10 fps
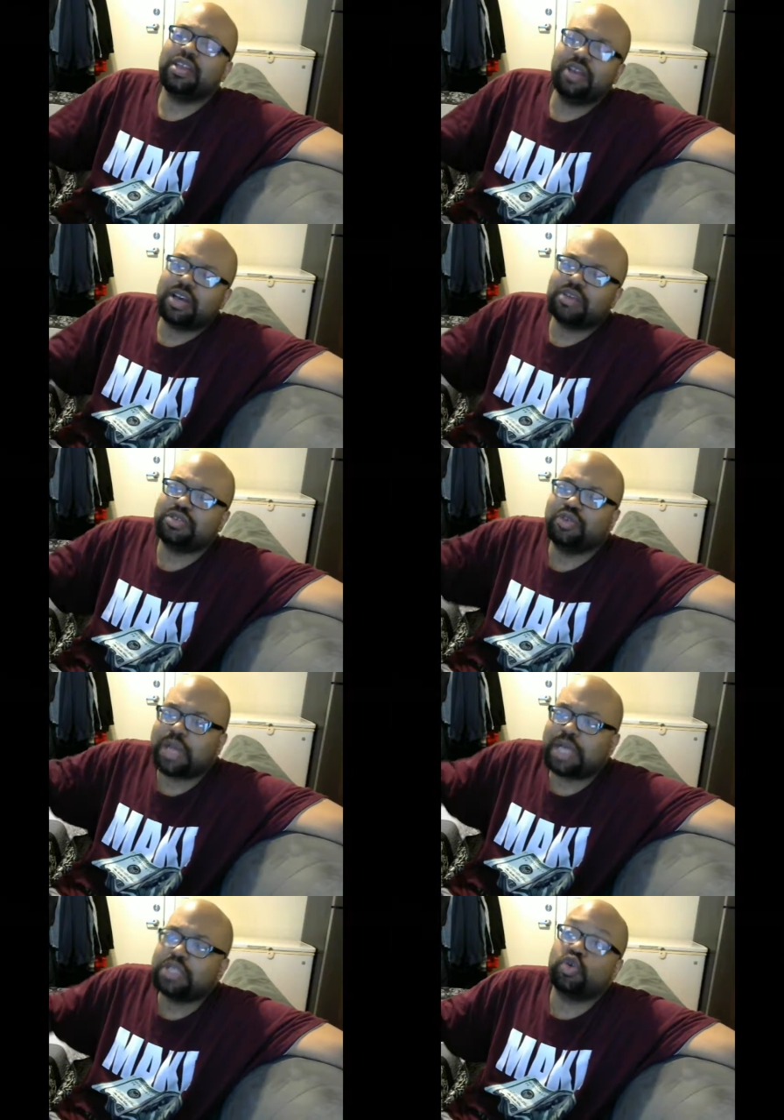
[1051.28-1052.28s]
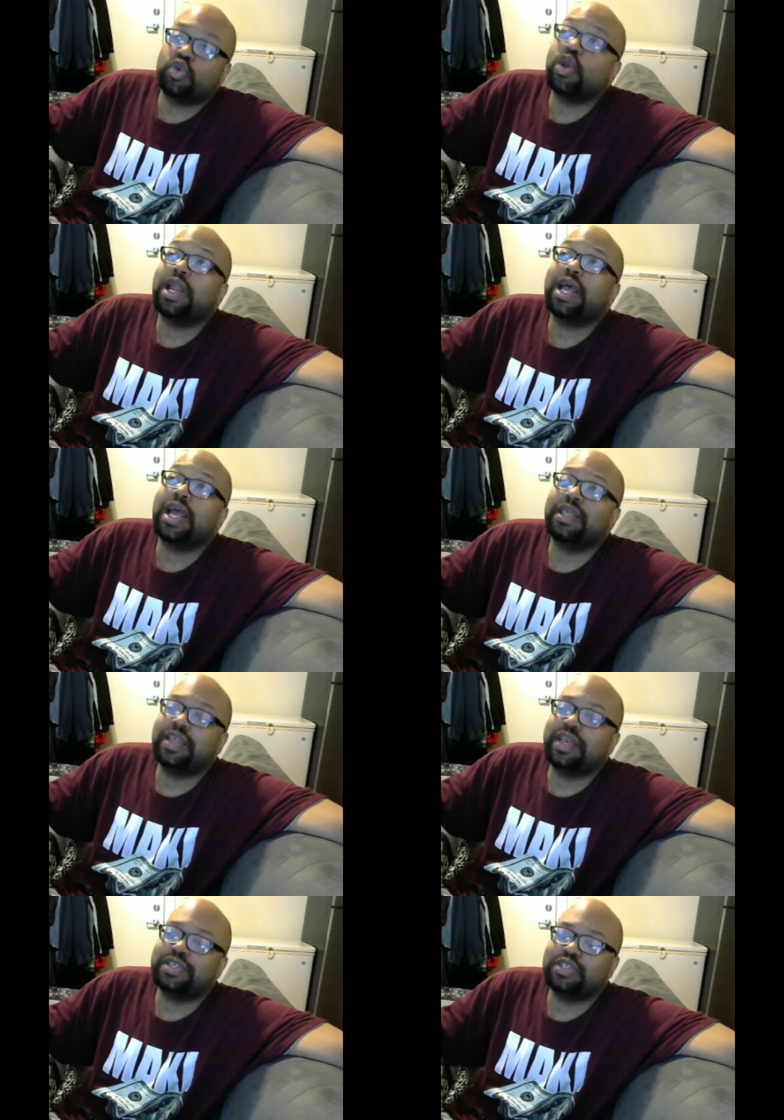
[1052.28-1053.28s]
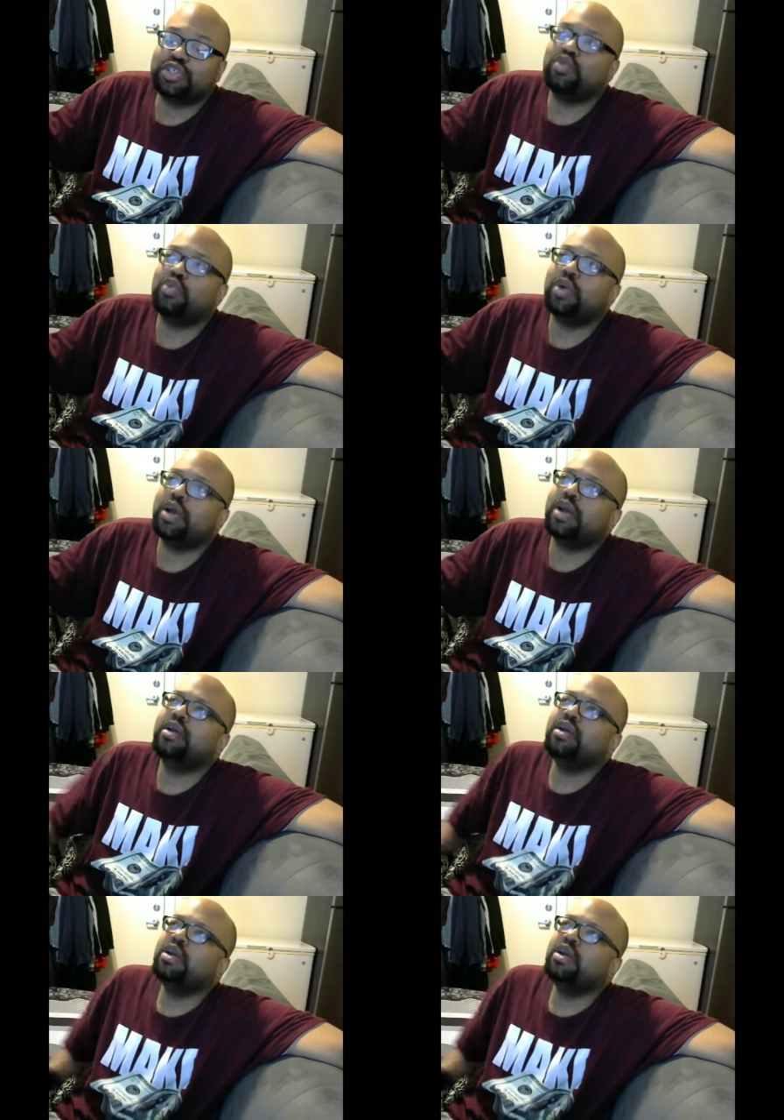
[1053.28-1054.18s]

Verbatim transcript: you can also do like storyline things too, where.